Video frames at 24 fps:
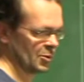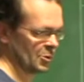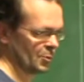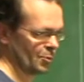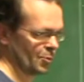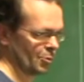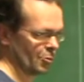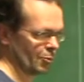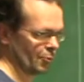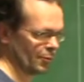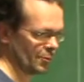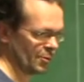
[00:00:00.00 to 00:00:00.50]
is
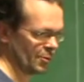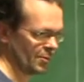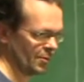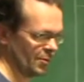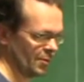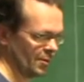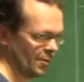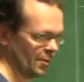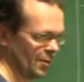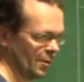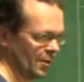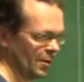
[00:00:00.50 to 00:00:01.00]
proved,
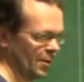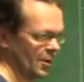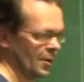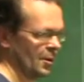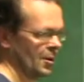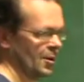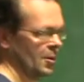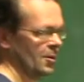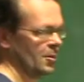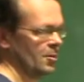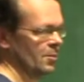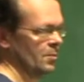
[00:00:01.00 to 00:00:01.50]

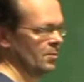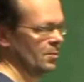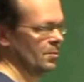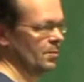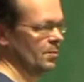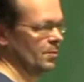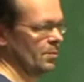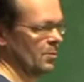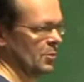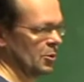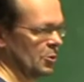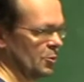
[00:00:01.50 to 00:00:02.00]

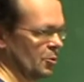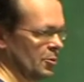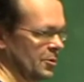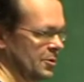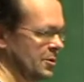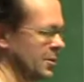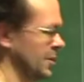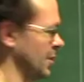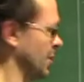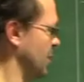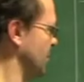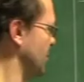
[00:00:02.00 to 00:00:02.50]
because I